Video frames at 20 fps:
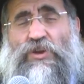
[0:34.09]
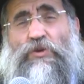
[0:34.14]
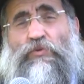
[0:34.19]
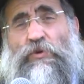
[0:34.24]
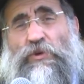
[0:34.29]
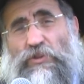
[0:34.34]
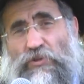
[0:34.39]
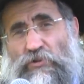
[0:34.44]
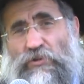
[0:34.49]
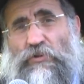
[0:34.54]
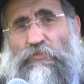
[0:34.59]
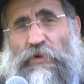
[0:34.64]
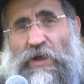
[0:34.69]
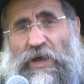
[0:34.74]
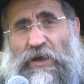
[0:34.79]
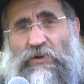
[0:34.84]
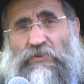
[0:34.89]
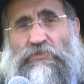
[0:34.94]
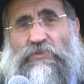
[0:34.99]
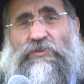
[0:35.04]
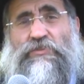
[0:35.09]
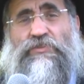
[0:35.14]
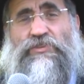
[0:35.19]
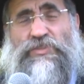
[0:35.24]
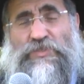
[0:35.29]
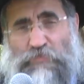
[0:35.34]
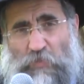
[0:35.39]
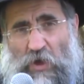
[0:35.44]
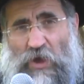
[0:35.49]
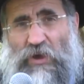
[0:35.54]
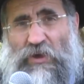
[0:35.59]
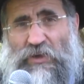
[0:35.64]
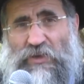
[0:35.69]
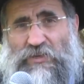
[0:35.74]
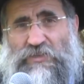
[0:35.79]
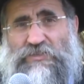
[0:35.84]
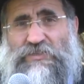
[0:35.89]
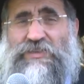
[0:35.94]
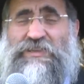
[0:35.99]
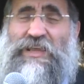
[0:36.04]
we learn about the
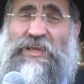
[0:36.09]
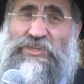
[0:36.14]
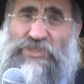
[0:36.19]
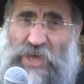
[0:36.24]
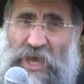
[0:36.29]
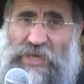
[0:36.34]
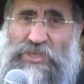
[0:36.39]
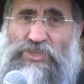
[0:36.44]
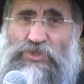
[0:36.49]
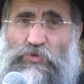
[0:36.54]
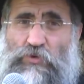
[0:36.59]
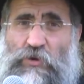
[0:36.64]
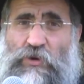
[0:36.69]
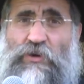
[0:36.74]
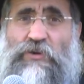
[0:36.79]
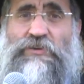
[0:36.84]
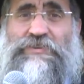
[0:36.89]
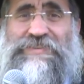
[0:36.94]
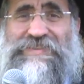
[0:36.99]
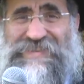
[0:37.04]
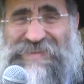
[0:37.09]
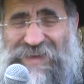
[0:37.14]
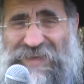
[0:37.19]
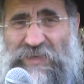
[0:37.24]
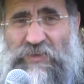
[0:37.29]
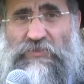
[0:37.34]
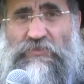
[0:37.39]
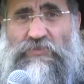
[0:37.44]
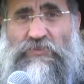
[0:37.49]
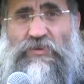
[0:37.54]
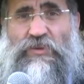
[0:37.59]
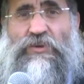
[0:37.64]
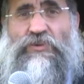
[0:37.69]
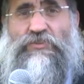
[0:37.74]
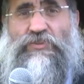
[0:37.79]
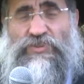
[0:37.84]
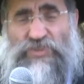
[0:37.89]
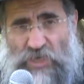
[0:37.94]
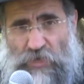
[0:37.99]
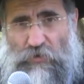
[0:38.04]
spies that Joshua sent
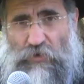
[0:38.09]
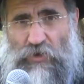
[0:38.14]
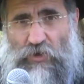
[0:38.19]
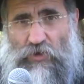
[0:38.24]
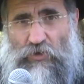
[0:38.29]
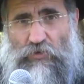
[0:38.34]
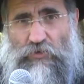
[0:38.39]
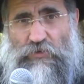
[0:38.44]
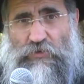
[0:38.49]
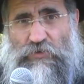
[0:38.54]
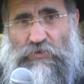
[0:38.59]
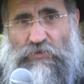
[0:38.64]
to Jericho.